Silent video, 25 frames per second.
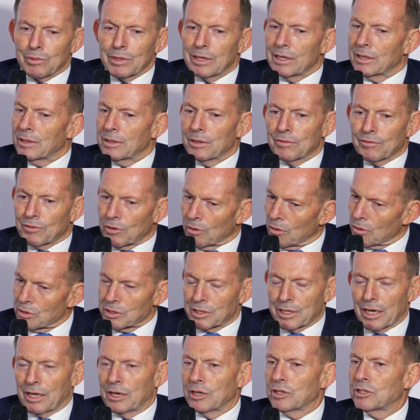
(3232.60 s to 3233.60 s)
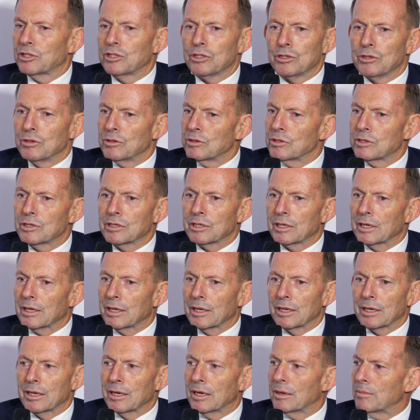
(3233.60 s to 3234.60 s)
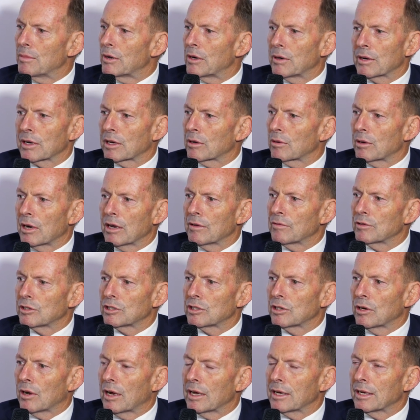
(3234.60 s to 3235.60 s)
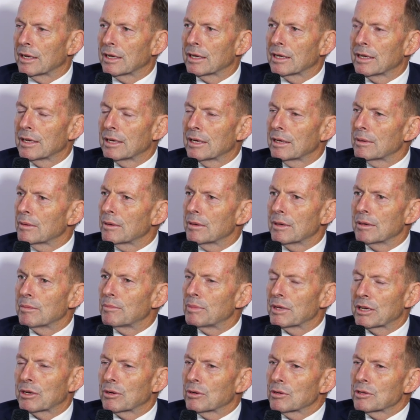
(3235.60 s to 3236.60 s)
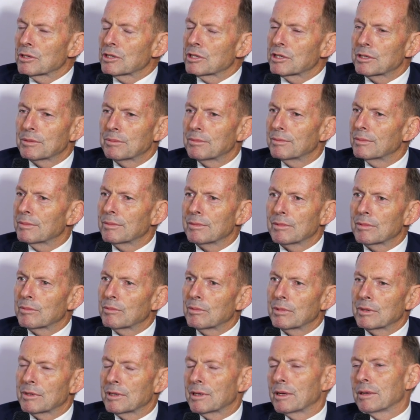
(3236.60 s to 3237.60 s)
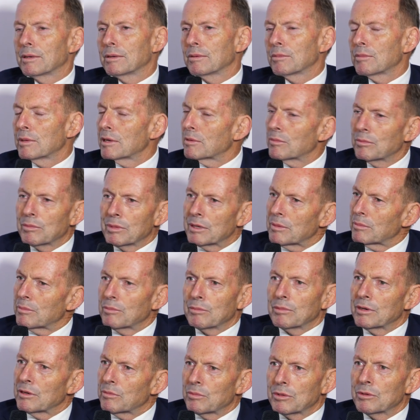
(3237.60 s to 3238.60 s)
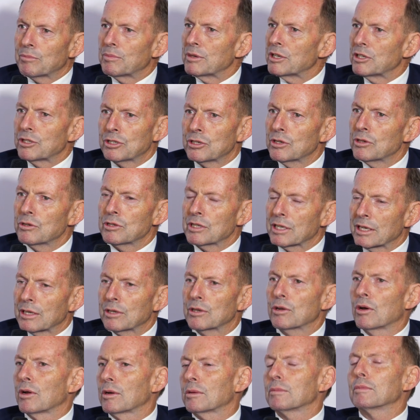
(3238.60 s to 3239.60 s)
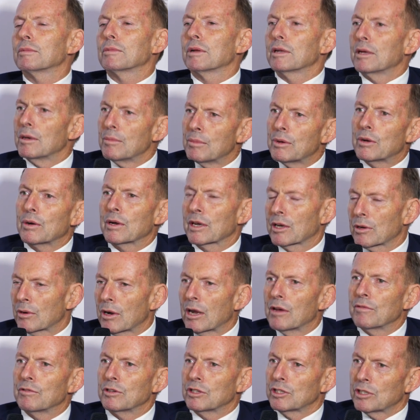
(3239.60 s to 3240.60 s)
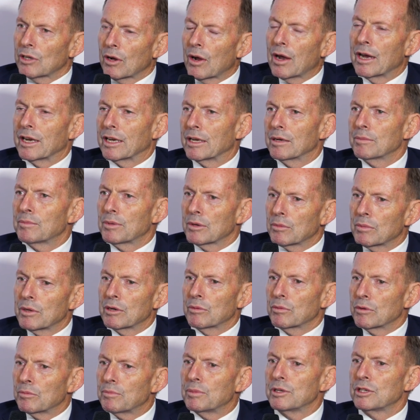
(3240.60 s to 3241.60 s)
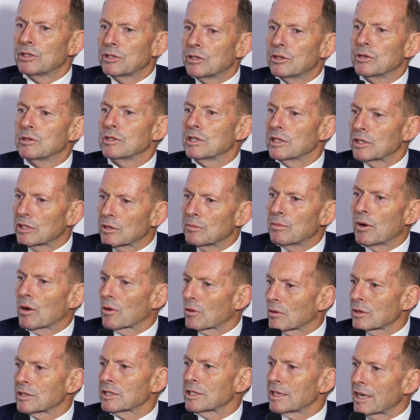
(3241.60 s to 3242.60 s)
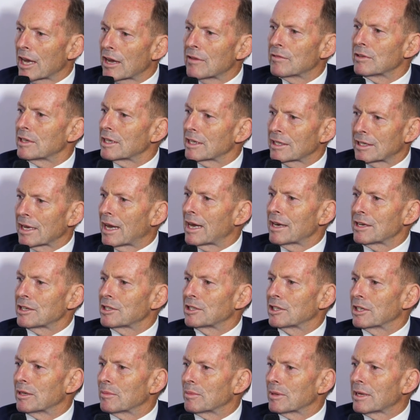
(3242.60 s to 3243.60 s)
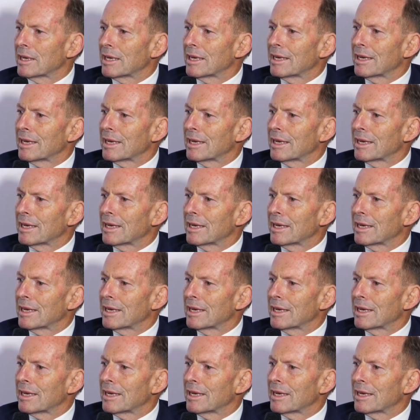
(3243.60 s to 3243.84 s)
we're of course going to choose America over China, because we would be choosing not America over China, but we would be choosing democracy over dictatorship.